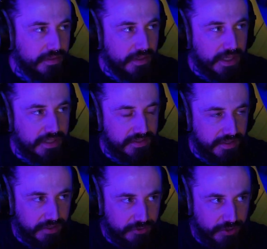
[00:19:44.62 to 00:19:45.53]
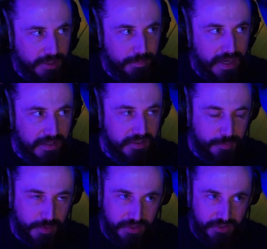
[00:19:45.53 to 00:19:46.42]
it's a tricky balance
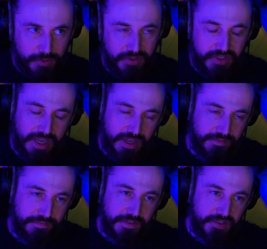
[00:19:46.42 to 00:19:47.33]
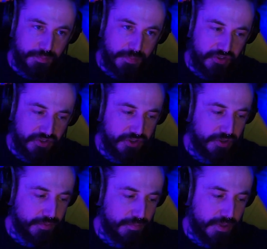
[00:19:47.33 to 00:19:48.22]
because you want to have as
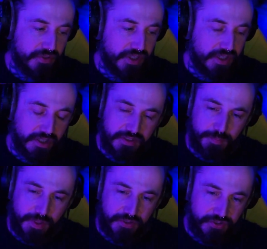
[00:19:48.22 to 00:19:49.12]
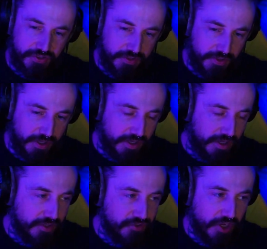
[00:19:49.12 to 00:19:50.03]
much music and as much
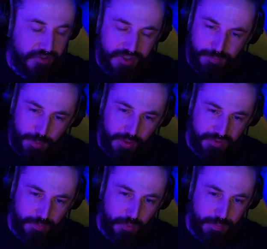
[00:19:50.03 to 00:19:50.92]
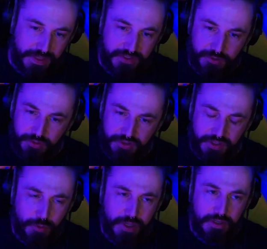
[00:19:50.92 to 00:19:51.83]
changing as possible, but it's
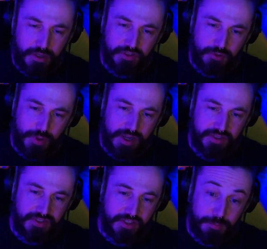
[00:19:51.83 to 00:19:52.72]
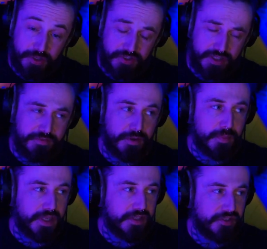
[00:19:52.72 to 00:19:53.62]
quite a lot to ask, especially
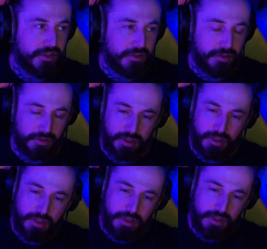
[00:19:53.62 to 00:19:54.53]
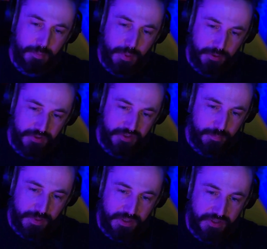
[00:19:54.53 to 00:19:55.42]
from an external composer,
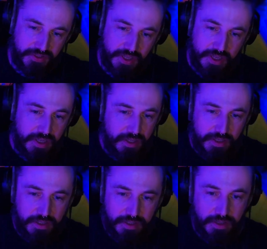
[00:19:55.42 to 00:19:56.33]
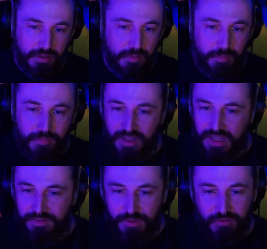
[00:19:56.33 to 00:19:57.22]
because
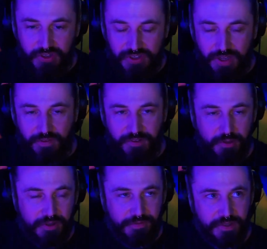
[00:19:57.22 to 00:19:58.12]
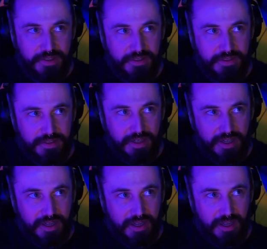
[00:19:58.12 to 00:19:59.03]
if you just have a few different
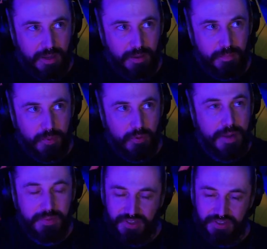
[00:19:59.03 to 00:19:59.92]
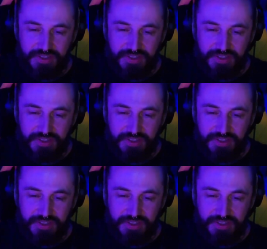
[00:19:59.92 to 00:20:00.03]
parameters